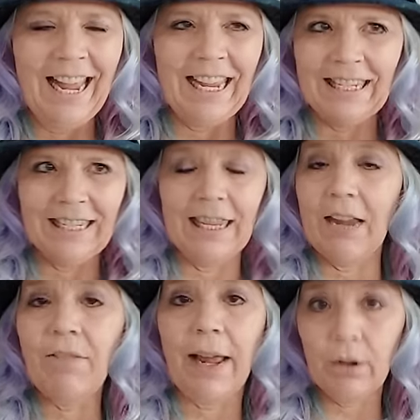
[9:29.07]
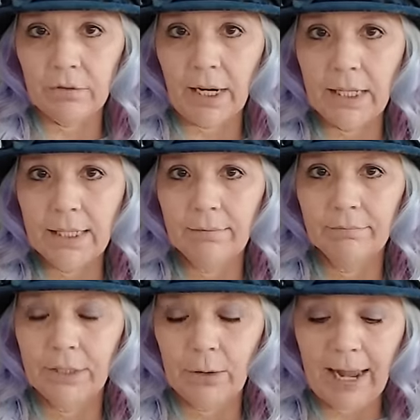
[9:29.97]
It's they fight over it.
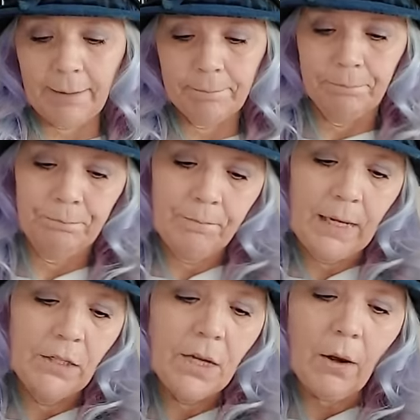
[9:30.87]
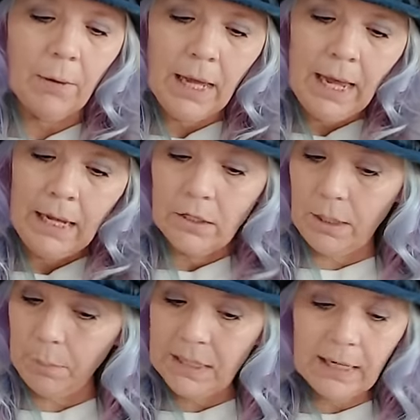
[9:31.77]
Okay. So
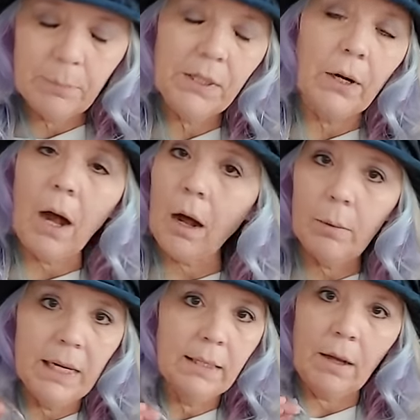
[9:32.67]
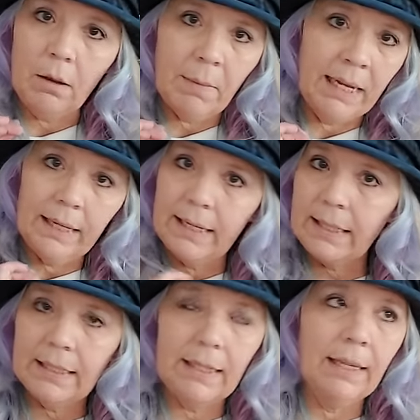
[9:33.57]
chip and dips are always on my
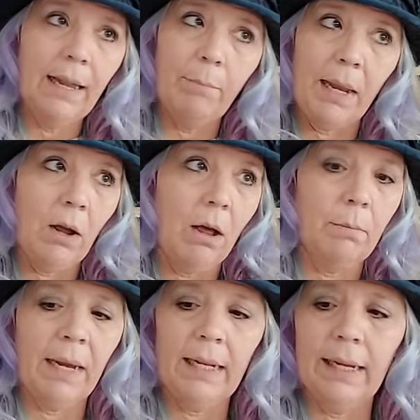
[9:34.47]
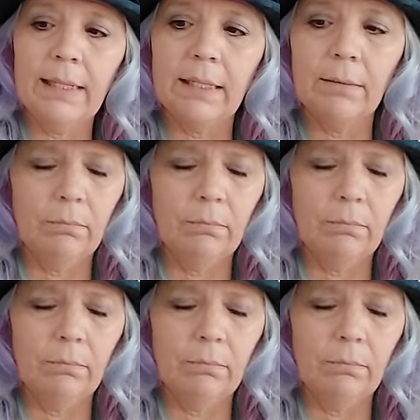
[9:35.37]
list. They've been on my list.